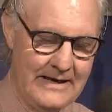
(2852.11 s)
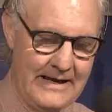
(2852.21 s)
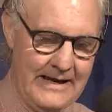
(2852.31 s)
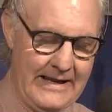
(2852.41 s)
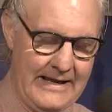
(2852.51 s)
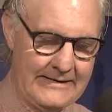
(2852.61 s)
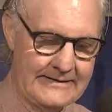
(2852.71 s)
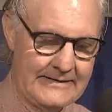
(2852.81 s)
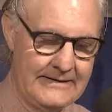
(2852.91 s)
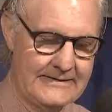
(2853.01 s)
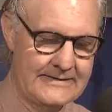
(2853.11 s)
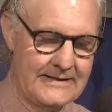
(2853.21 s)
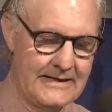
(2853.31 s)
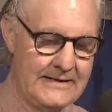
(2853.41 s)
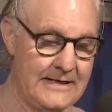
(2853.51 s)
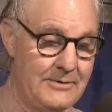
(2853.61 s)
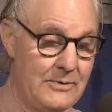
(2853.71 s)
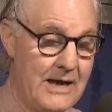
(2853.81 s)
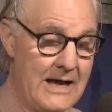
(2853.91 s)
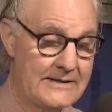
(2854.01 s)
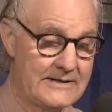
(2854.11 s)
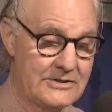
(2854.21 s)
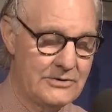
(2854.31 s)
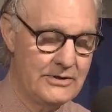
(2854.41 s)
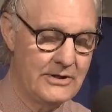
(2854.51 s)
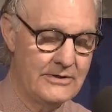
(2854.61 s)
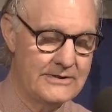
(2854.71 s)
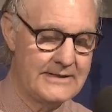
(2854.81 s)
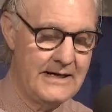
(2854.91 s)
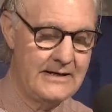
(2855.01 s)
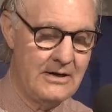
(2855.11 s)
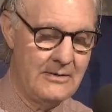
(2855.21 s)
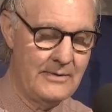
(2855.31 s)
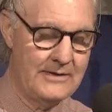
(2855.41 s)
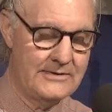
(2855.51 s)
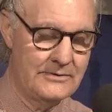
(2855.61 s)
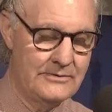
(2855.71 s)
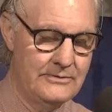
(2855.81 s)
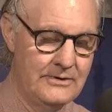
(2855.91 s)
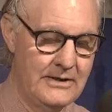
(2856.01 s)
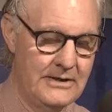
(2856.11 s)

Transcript: at Yibu Art Studio, State Highway 2.